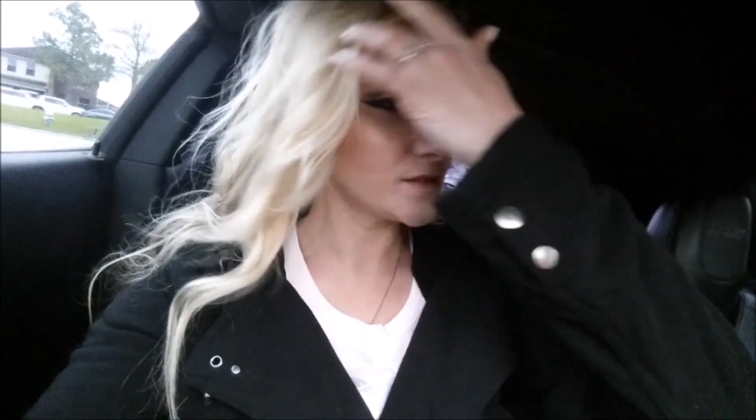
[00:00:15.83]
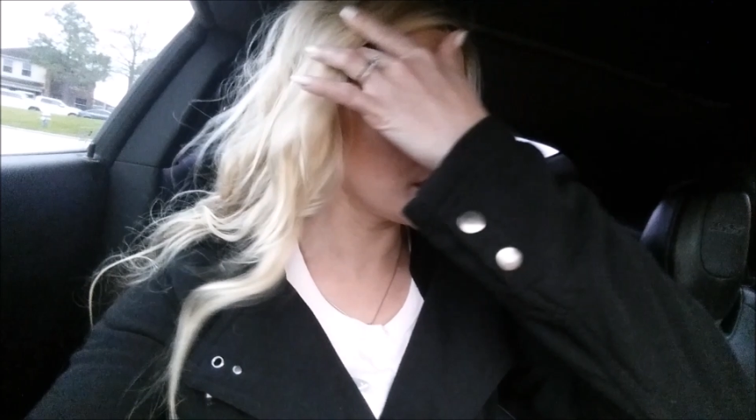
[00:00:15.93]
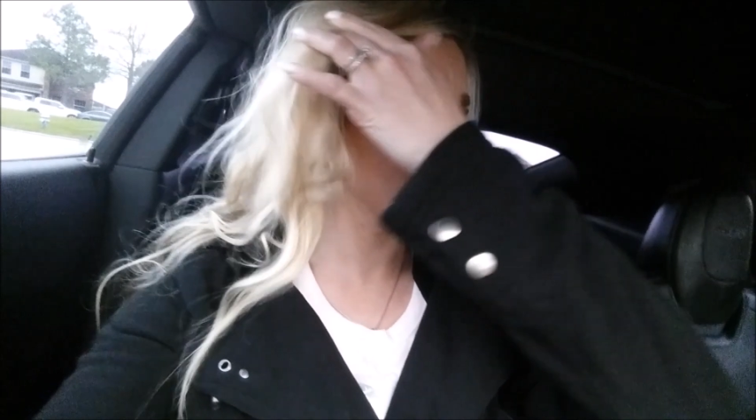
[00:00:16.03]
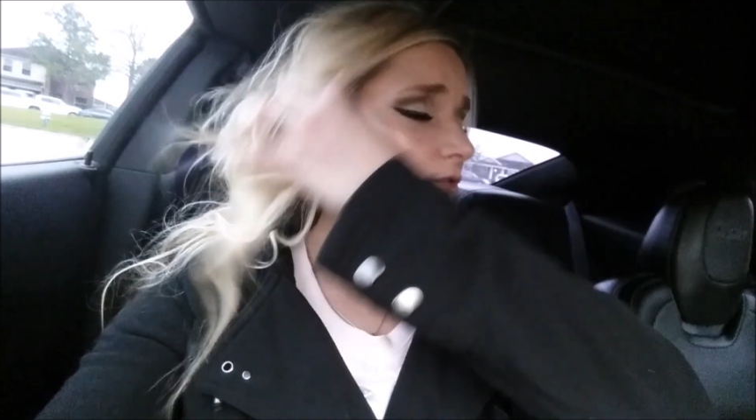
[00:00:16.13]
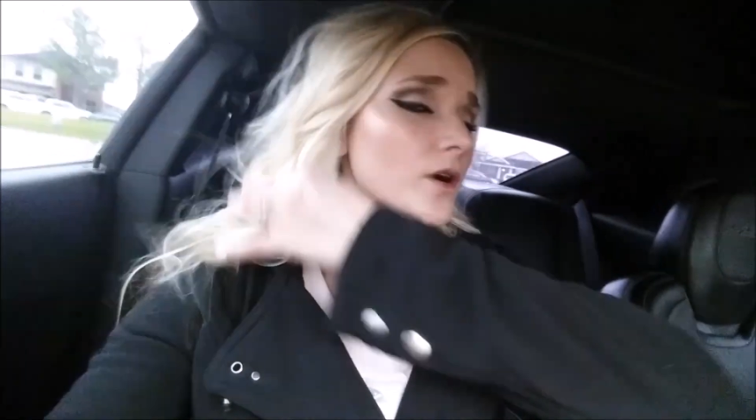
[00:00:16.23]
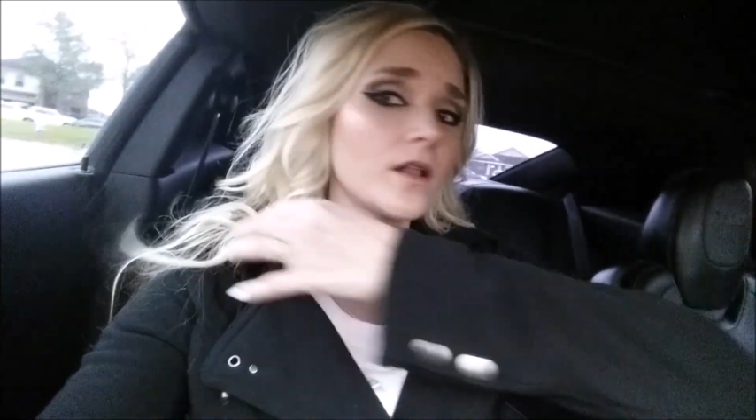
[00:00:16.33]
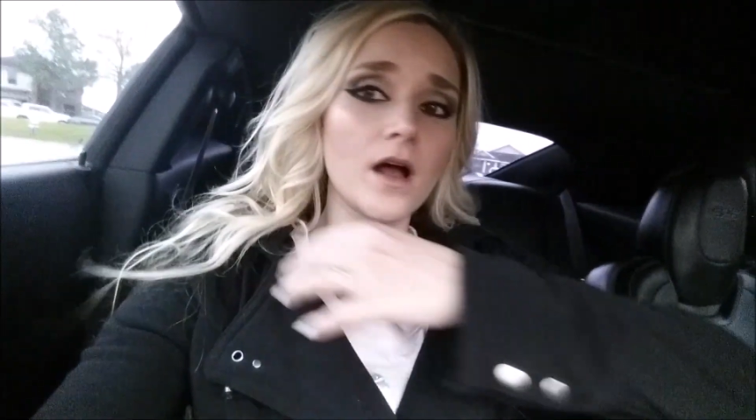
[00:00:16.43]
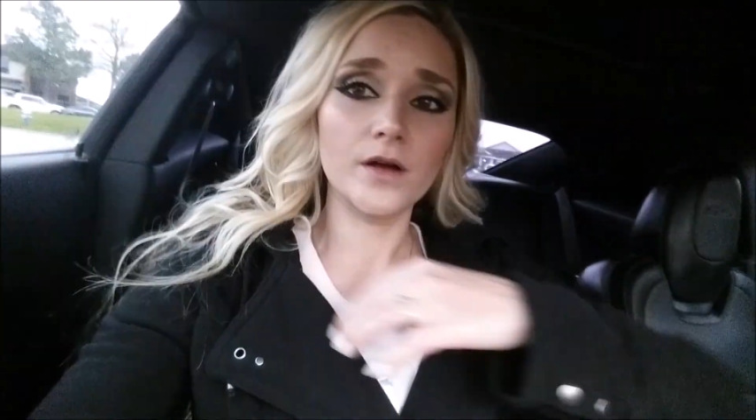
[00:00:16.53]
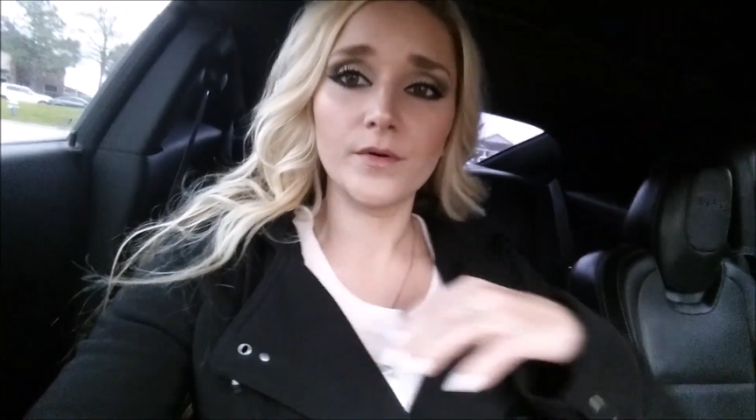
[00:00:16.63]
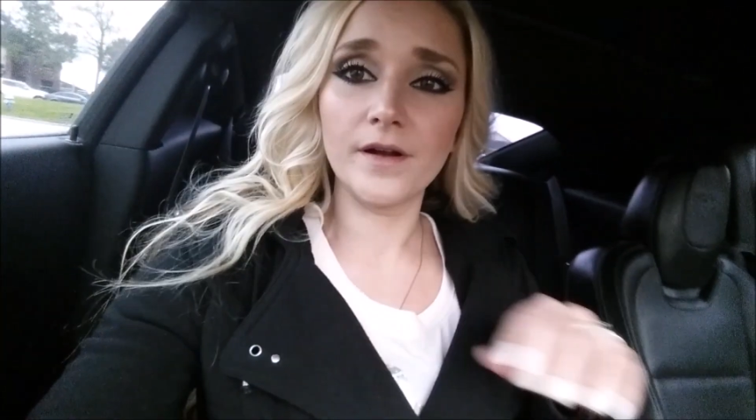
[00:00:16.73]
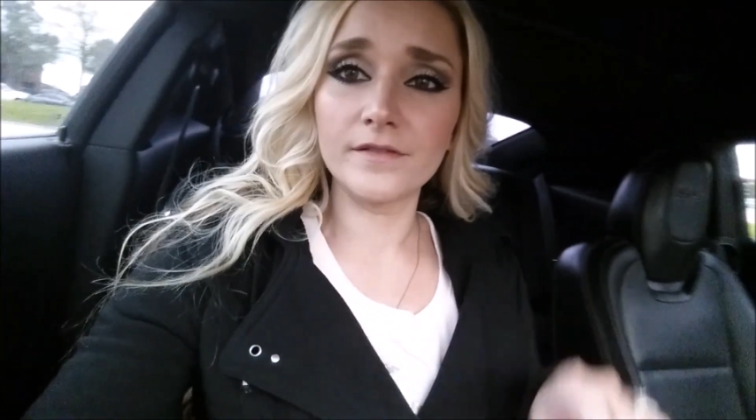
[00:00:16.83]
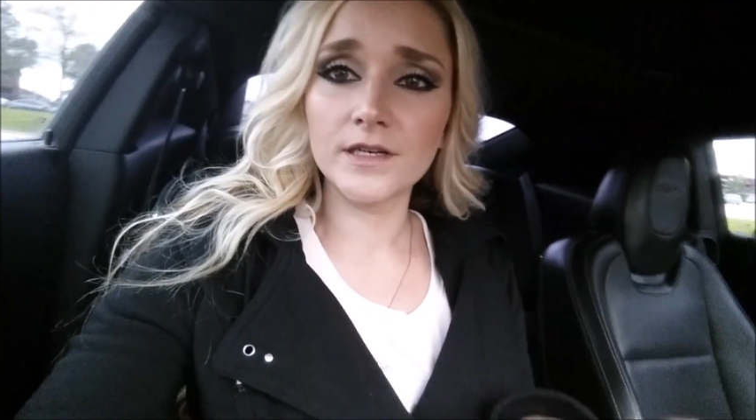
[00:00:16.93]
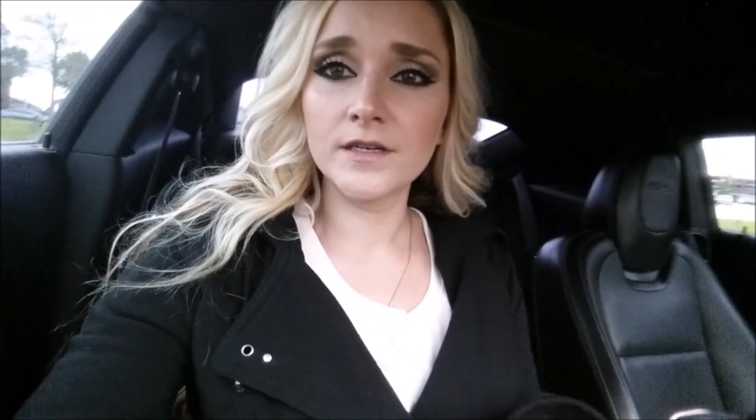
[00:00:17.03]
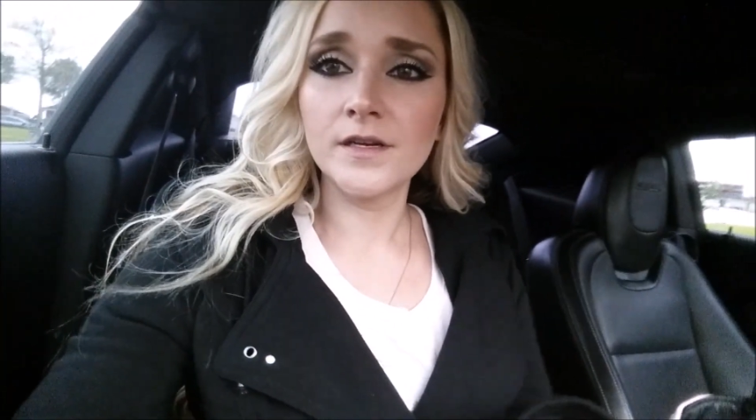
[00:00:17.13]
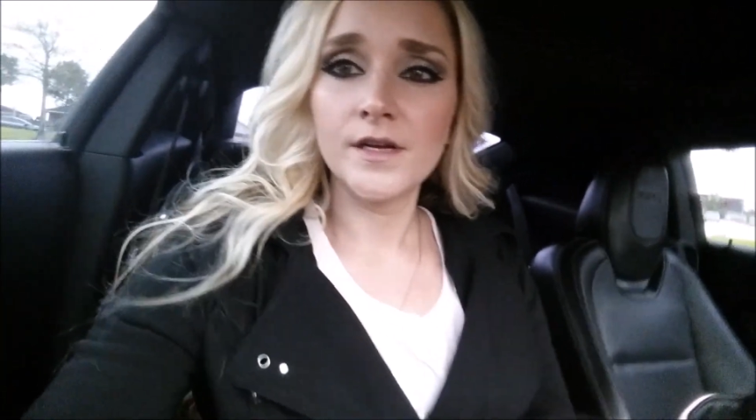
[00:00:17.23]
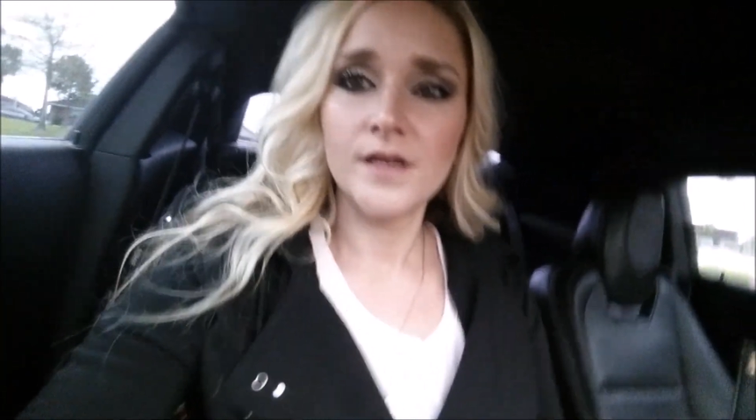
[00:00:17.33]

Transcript: it's like 4 o'clock or whatever.